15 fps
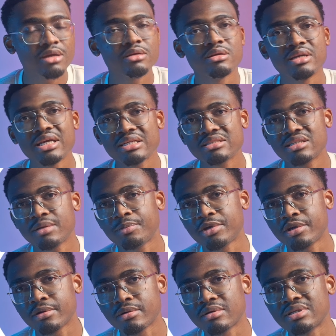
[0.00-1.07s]
The next step
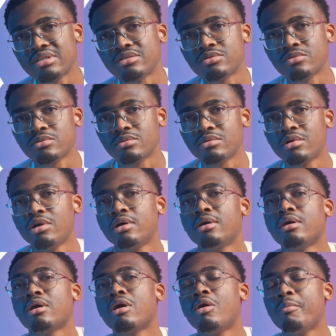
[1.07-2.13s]
here is to
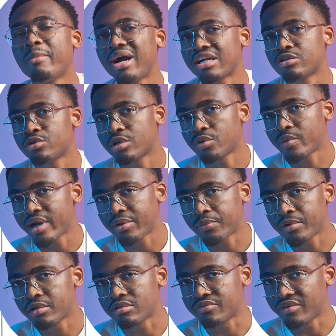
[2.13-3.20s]
come back to your
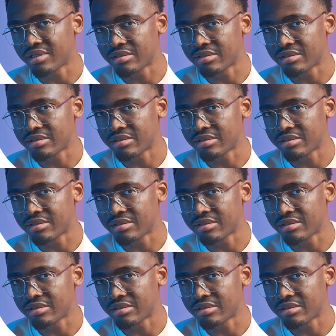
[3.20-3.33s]
guardrails